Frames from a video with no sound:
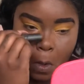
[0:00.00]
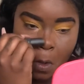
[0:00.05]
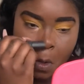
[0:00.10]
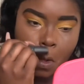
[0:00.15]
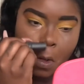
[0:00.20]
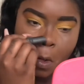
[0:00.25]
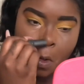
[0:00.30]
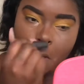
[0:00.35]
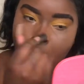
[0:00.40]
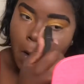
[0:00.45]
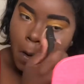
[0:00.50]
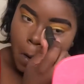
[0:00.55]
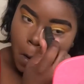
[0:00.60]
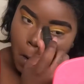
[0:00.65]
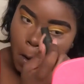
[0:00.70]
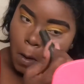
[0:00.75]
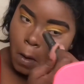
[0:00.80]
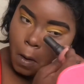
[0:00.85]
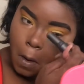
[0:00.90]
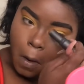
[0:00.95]

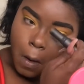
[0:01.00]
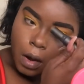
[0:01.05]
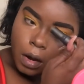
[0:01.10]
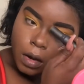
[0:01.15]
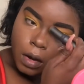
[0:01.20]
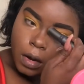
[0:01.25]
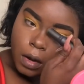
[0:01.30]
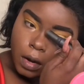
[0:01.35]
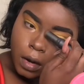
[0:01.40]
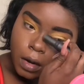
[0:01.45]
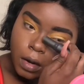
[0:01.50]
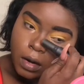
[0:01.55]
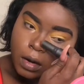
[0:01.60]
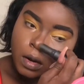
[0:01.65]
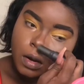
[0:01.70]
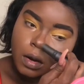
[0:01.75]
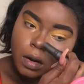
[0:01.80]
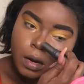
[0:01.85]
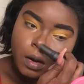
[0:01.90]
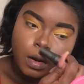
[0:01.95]
Contour. You
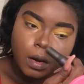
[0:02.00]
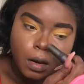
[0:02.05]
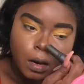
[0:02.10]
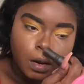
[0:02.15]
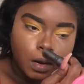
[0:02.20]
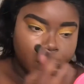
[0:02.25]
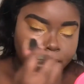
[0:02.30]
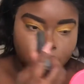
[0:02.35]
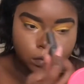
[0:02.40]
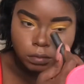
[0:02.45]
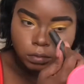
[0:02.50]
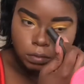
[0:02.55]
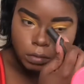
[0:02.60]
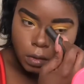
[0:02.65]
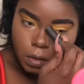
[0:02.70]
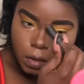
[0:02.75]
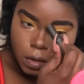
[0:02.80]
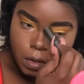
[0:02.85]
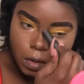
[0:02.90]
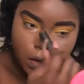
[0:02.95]
guys know I love to
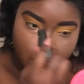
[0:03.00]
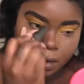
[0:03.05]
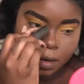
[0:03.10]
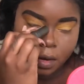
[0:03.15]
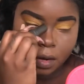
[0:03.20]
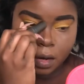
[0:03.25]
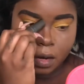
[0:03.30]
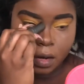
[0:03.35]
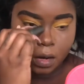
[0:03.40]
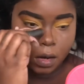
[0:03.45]
contour my nose.